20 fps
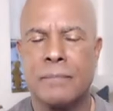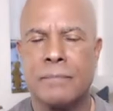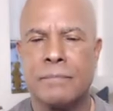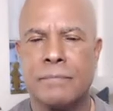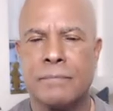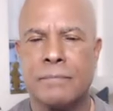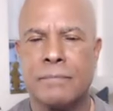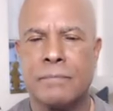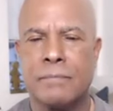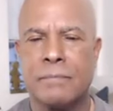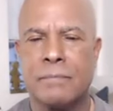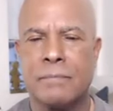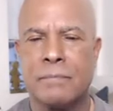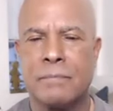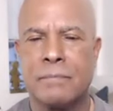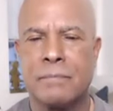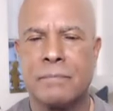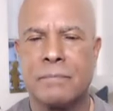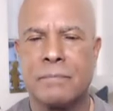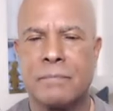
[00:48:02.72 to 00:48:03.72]

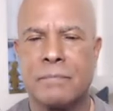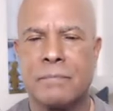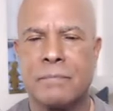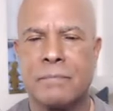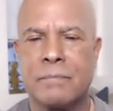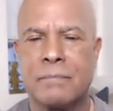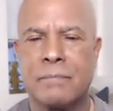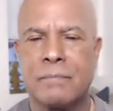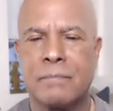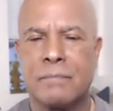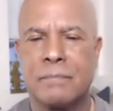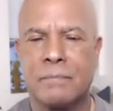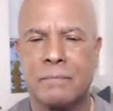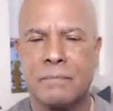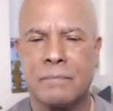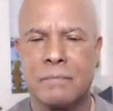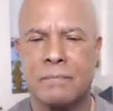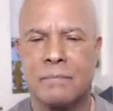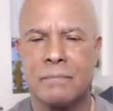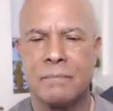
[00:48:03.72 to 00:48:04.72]

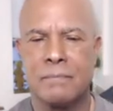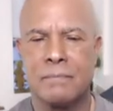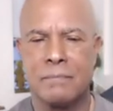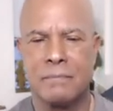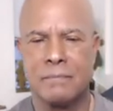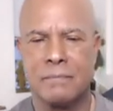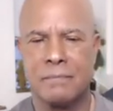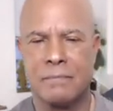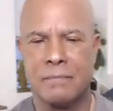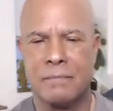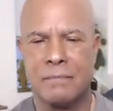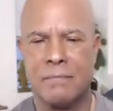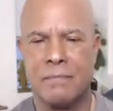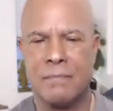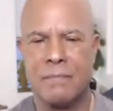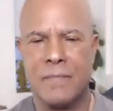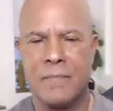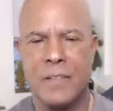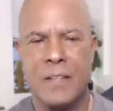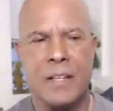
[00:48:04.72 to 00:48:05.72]

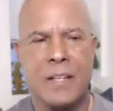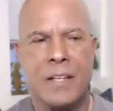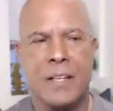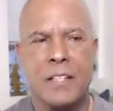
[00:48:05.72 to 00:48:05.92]
This person isn't speaking.